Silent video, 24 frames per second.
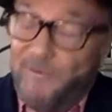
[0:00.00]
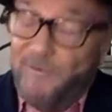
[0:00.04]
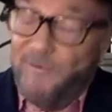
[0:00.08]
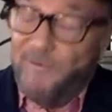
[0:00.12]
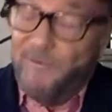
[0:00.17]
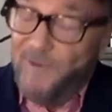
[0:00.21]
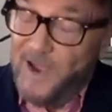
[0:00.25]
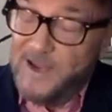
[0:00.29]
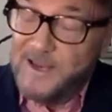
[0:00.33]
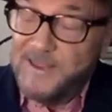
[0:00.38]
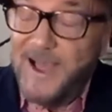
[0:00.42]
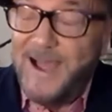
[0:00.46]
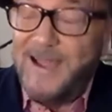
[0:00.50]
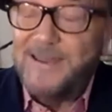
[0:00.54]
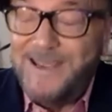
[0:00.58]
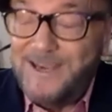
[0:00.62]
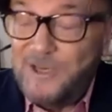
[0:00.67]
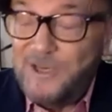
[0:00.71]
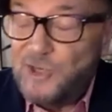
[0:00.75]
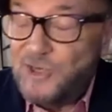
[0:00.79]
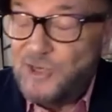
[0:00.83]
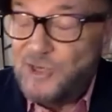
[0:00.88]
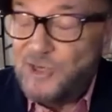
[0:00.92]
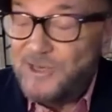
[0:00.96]
provided
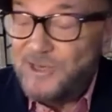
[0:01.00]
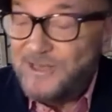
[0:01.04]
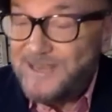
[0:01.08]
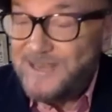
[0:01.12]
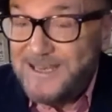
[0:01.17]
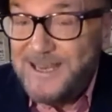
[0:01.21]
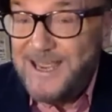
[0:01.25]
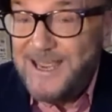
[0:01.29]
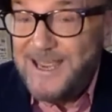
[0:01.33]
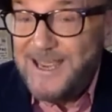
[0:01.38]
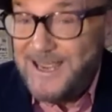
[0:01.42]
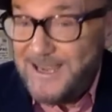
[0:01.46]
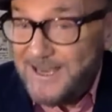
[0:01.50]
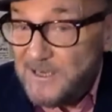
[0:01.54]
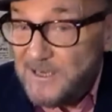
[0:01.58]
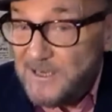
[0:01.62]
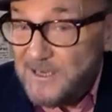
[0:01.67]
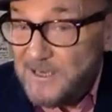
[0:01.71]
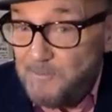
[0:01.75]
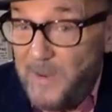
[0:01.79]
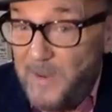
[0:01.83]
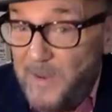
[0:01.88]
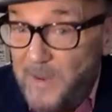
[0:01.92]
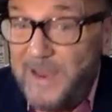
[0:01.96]
that nation state is
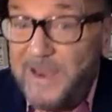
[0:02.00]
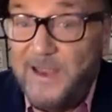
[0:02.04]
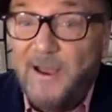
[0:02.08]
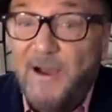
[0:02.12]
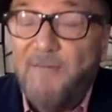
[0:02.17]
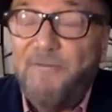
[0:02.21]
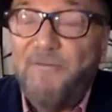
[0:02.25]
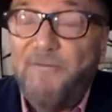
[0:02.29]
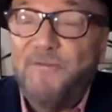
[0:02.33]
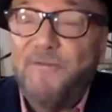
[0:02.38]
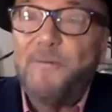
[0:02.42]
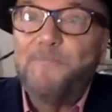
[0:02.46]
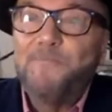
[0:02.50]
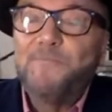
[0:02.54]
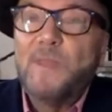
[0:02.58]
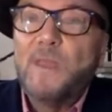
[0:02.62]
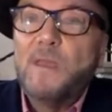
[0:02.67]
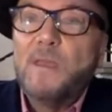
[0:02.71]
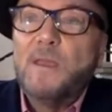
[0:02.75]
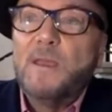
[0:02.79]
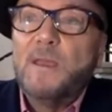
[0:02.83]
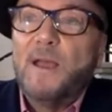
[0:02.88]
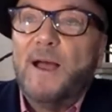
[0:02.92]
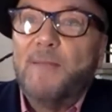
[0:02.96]
big enough,
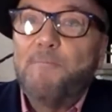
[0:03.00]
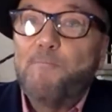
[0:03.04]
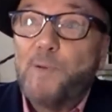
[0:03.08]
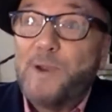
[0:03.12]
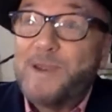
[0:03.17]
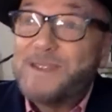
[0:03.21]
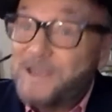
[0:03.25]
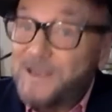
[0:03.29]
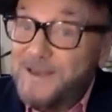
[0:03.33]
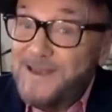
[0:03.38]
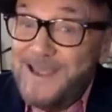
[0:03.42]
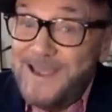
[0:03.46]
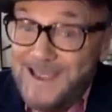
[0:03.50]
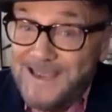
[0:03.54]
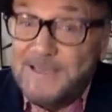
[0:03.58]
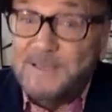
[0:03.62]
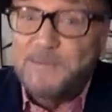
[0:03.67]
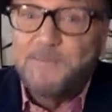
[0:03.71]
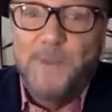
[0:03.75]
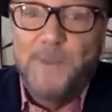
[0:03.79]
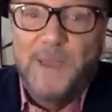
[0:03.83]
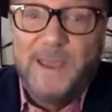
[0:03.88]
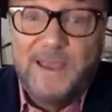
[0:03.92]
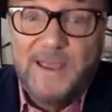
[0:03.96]
and Britain
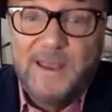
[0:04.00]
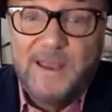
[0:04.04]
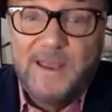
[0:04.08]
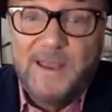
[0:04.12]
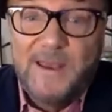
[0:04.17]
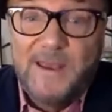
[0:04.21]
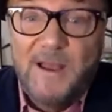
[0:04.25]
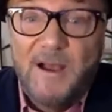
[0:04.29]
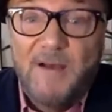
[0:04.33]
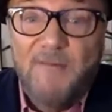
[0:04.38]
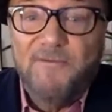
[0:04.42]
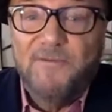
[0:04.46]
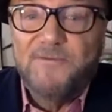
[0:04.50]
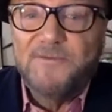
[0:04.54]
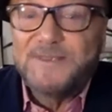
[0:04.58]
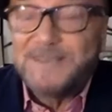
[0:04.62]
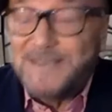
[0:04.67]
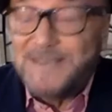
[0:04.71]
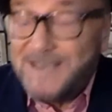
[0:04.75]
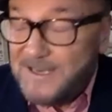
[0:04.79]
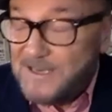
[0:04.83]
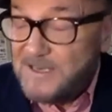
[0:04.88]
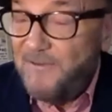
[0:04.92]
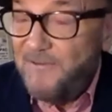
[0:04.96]
is big enough,
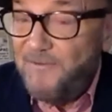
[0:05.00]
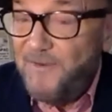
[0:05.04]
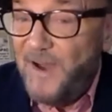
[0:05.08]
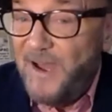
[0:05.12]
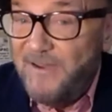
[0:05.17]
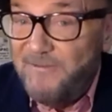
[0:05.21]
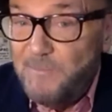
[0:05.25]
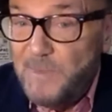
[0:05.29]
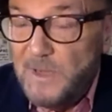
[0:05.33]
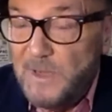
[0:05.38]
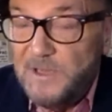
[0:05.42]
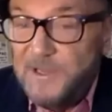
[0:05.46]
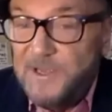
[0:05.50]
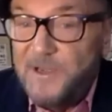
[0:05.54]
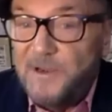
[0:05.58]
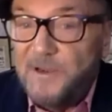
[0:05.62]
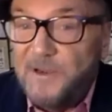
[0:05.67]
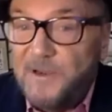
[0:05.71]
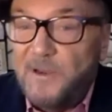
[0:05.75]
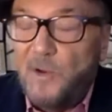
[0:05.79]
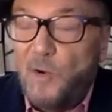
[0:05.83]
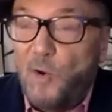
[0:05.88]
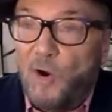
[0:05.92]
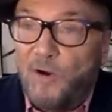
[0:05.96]
65
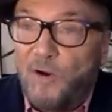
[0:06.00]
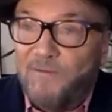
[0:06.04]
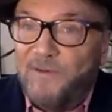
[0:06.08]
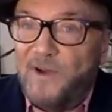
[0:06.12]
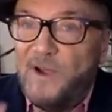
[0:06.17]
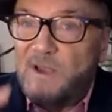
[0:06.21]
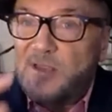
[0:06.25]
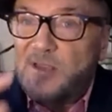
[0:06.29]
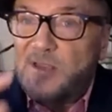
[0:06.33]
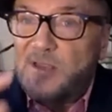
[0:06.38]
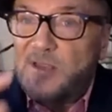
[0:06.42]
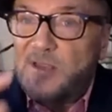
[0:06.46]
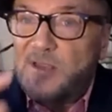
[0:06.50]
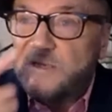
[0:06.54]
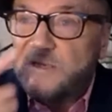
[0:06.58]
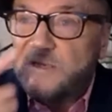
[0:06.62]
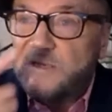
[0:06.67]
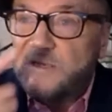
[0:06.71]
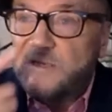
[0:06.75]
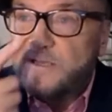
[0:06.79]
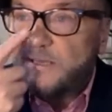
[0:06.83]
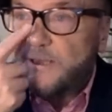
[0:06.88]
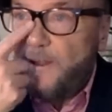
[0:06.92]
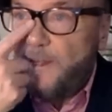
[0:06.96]
million of
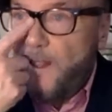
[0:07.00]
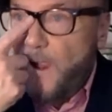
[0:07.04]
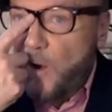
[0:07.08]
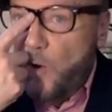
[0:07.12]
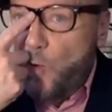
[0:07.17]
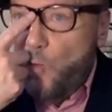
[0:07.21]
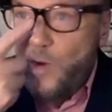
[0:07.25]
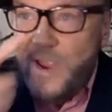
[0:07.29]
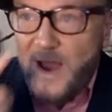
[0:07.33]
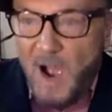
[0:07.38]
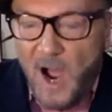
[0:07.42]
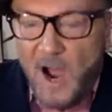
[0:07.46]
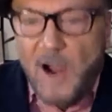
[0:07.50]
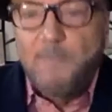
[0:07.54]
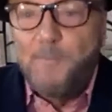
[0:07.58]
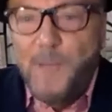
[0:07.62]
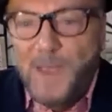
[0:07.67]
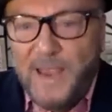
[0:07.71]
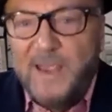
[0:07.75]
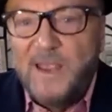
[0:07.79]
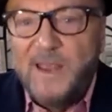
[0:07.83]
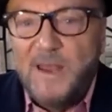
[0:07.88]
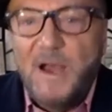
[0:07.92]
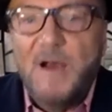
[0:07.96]
us, we
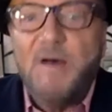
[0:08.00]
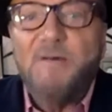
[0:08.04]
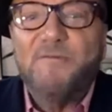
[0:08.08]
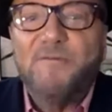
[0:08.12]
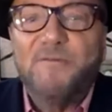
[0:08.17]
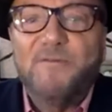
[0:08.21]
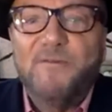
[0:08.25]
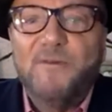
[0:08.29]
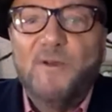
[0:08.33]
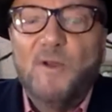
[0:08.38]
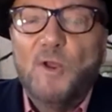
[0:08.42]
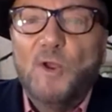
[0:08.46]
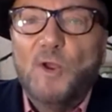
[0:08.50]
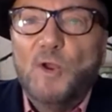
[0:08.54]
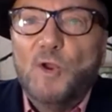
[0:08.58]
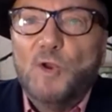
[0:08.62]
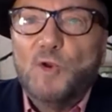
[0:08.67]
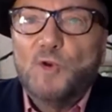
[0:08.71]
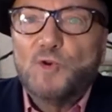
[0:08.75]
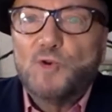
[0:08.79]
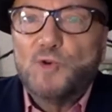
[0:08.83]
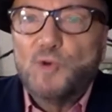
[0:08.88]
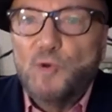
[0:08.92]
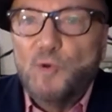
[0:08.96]
are big enough
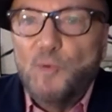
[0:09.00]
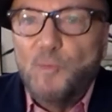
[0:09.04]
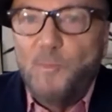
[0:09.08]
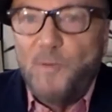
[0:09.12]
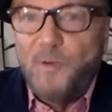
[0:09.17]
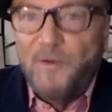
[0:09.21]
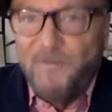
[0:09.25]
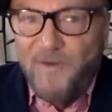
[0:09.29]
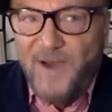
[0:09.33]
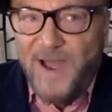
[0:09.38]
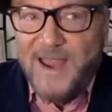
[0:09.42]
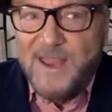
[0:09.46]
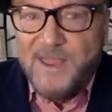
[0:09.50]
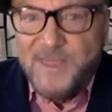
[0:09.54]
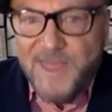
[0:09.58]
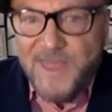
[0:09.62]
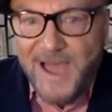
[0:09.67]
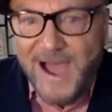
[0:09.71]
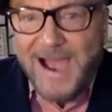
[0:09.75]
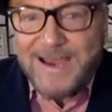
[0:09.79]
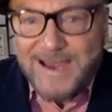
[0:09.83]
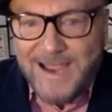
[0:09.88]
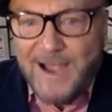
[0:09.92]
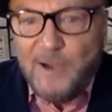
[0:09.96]
to provide
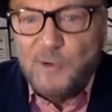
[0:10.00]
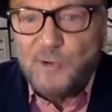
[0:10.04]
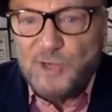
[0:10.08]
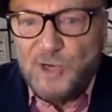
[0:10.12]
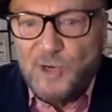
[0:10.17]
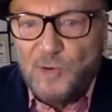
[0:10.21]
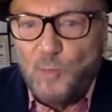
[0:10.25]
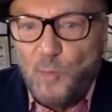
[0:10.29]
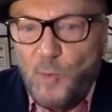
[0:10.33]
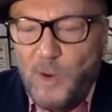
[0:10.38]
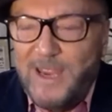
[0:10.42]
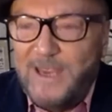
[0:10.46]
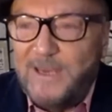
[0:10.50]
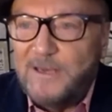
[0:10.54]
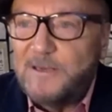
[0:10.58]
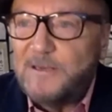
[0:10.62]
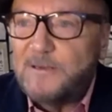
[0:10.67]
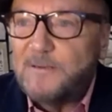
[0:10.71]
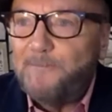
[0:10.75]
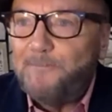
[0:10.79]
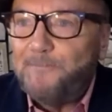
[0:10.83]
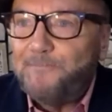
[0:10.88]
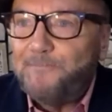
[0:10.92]
that counterweight